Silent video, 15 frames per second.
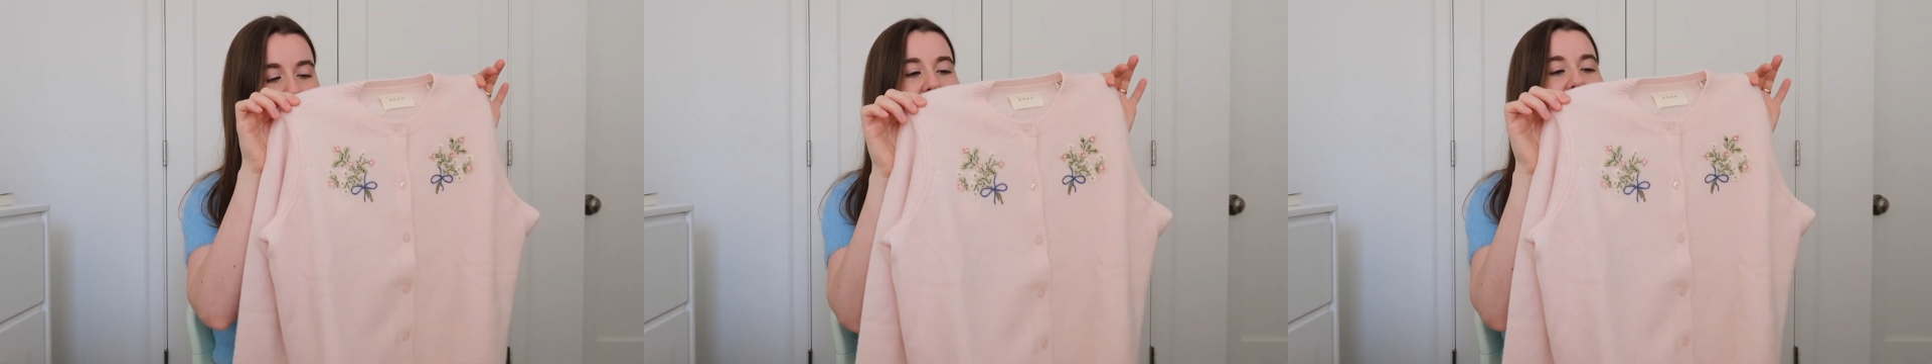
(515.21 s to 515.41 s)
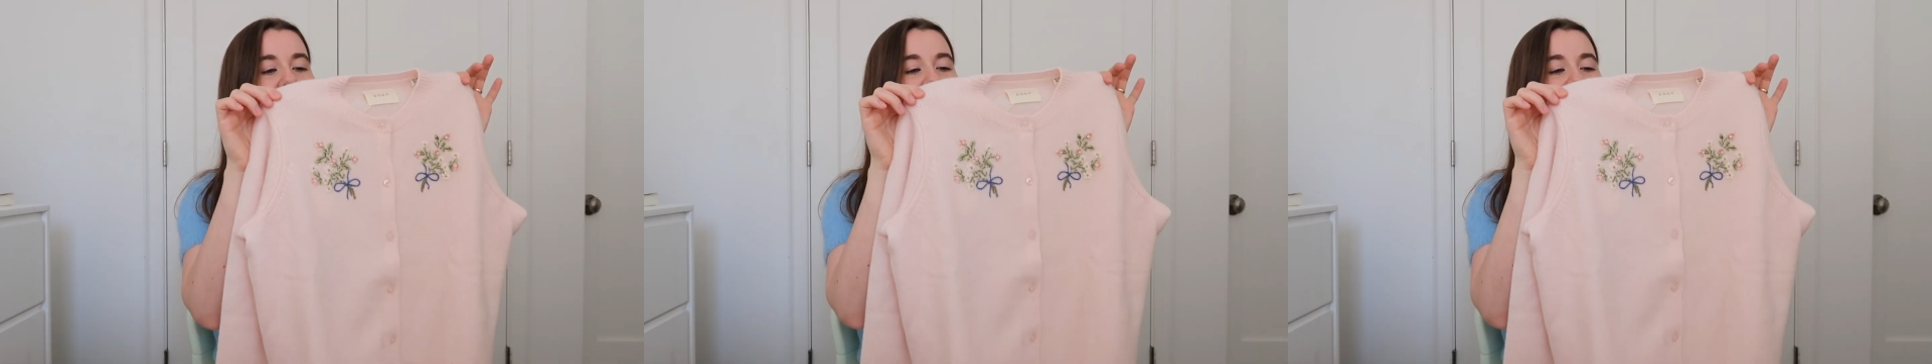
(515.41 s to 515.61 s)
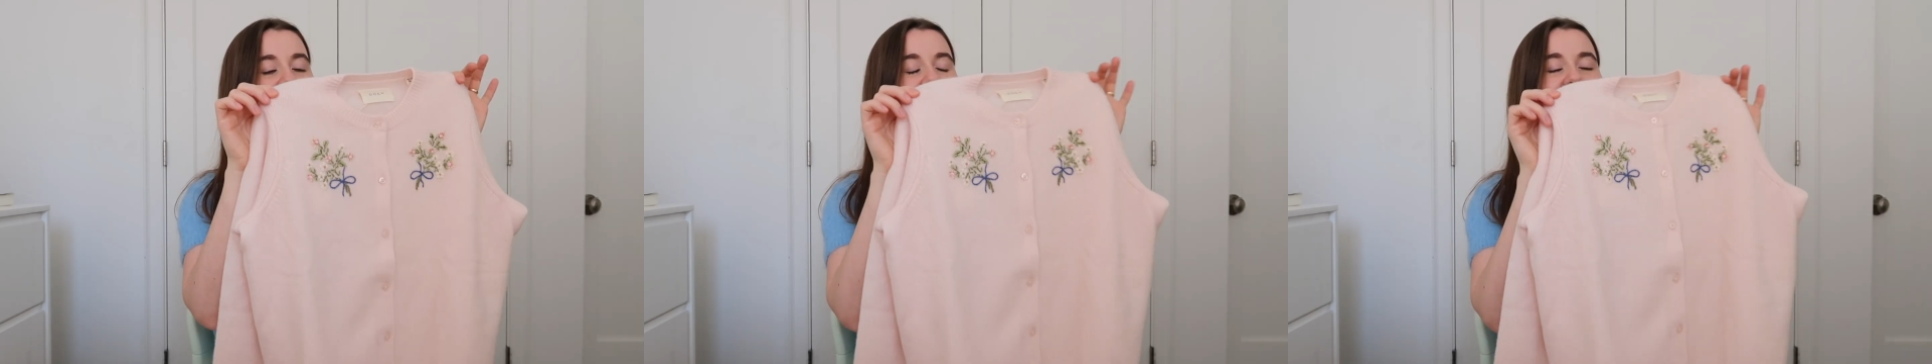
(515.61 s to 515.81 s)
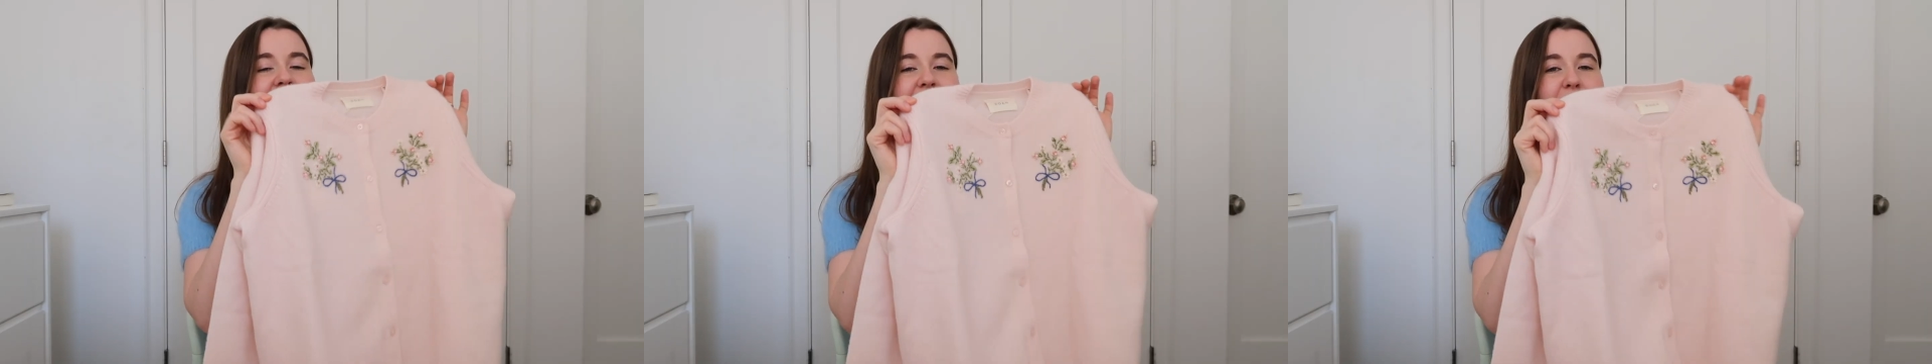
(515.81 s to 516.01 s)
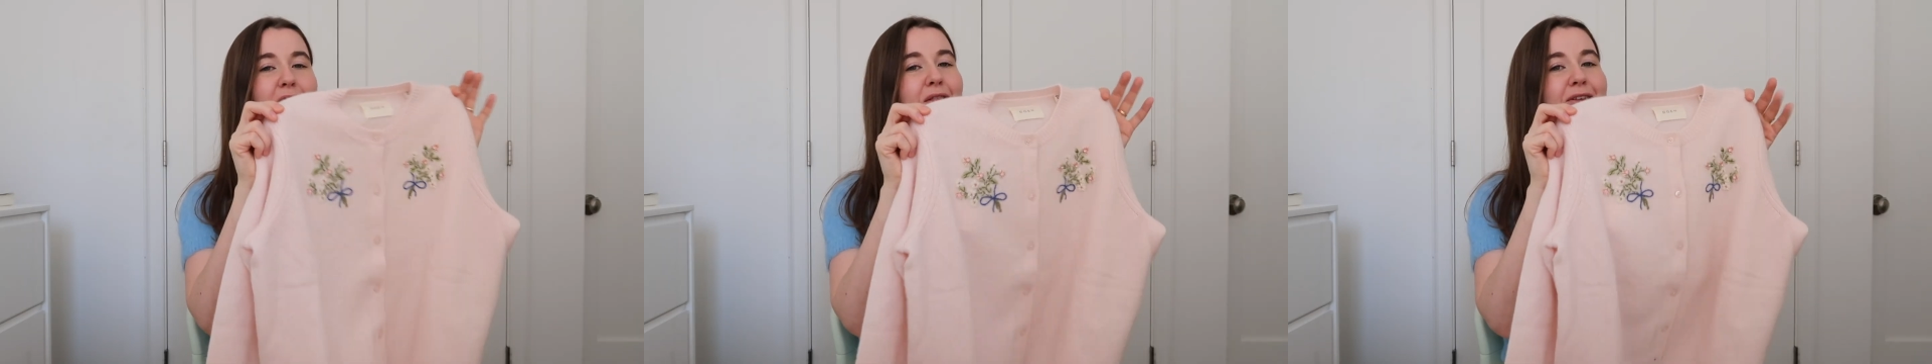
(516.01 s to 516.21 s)
And I
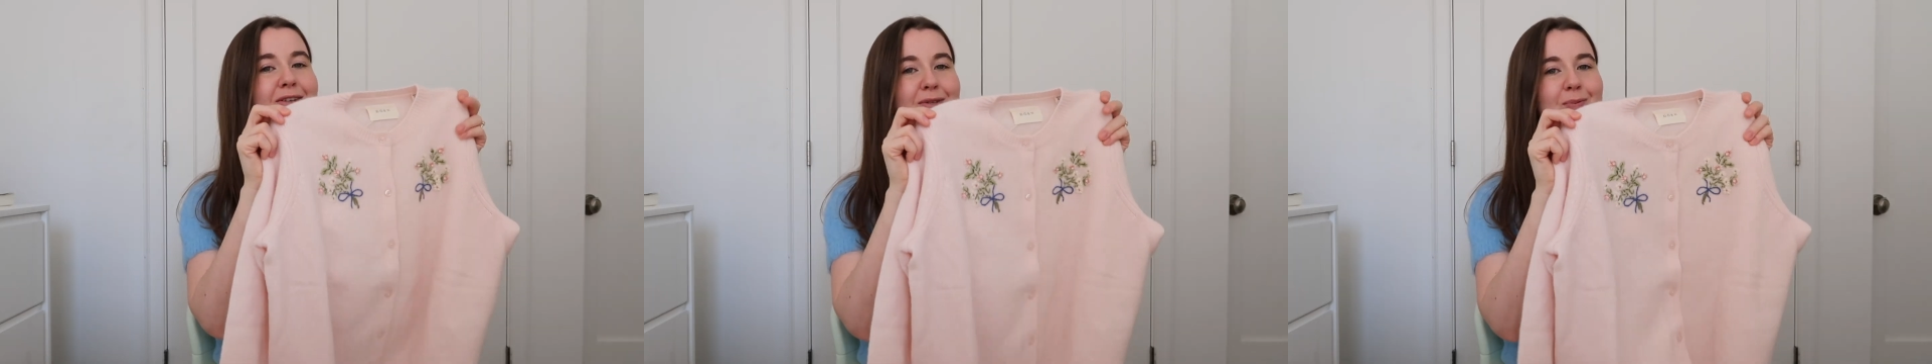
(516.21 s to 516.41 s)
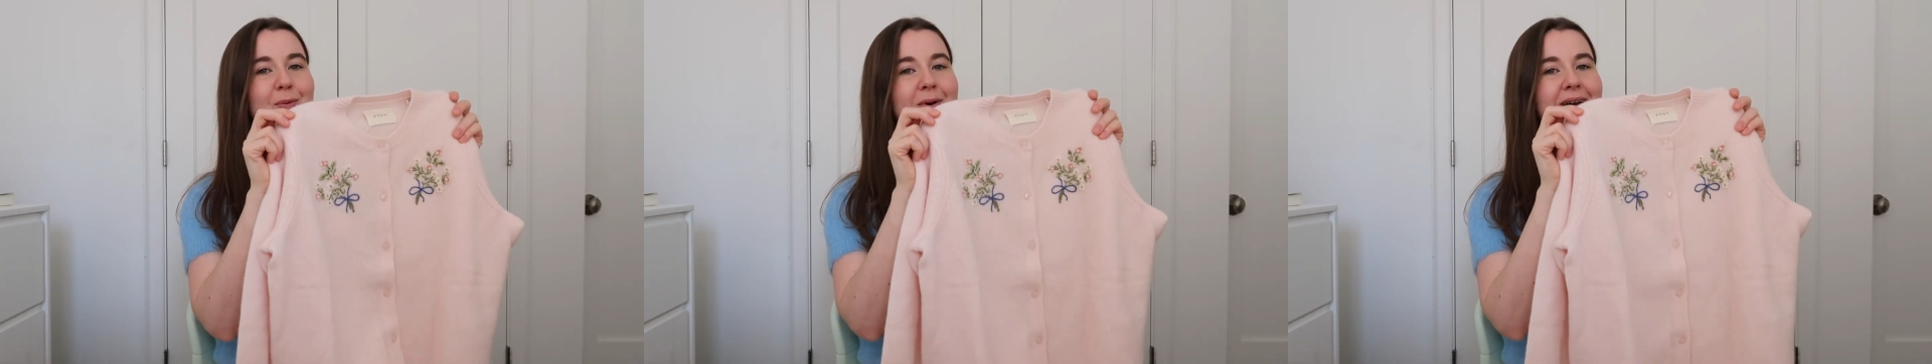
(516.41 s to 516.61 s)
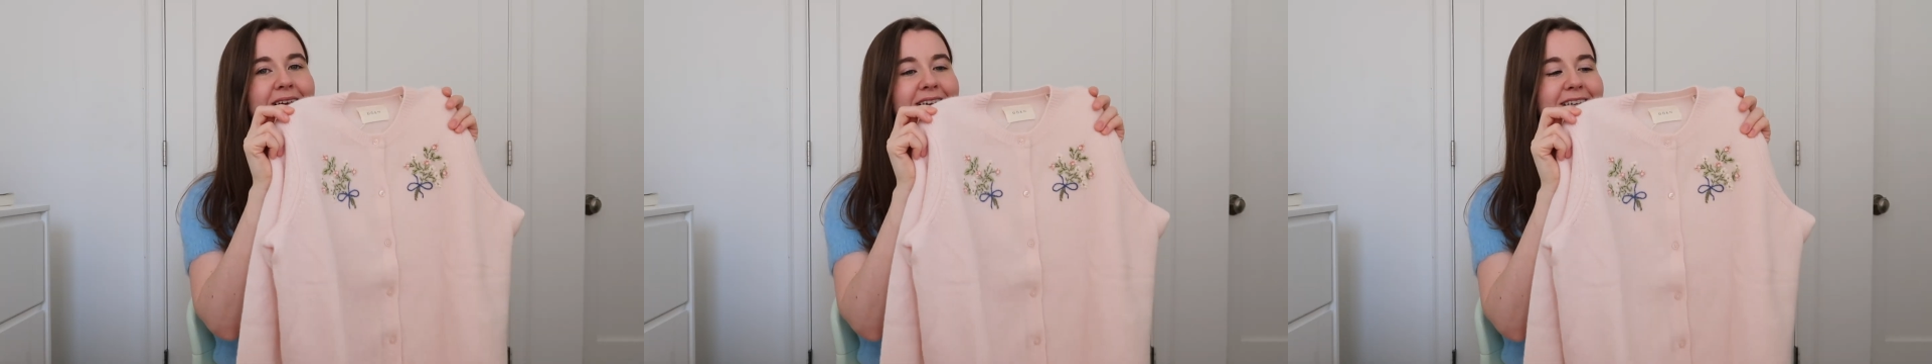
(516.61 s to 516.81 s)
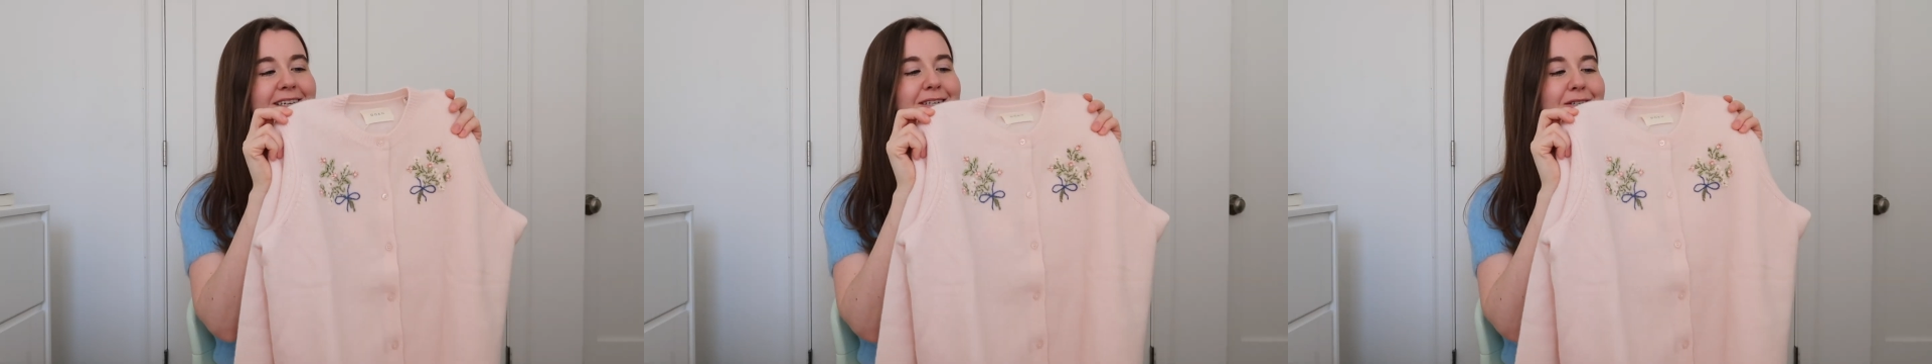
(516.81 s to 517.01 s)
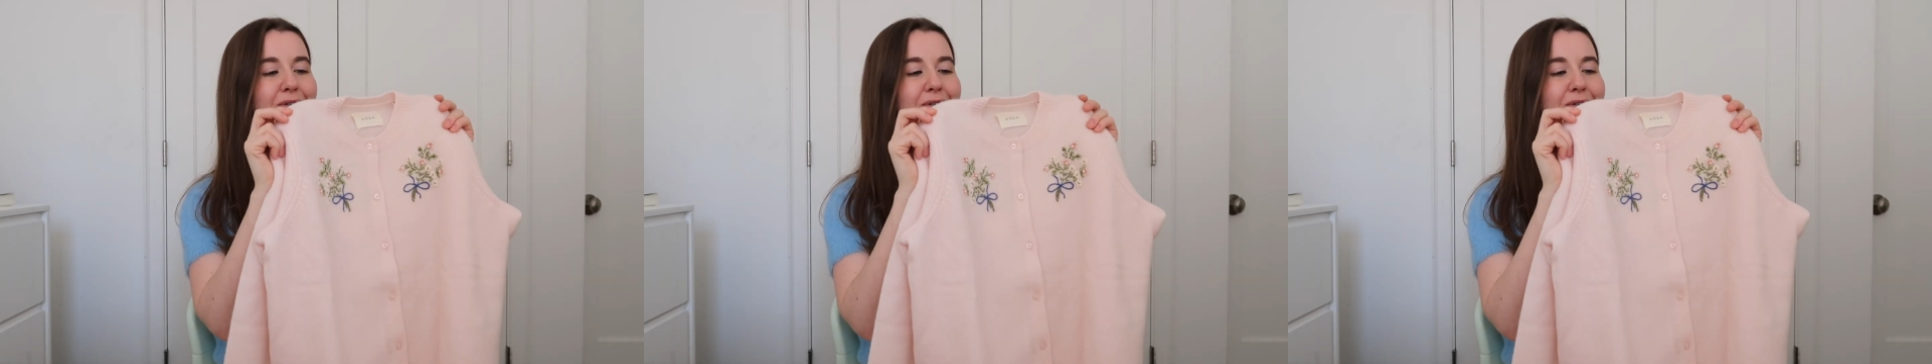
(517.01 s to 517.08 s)
saw this one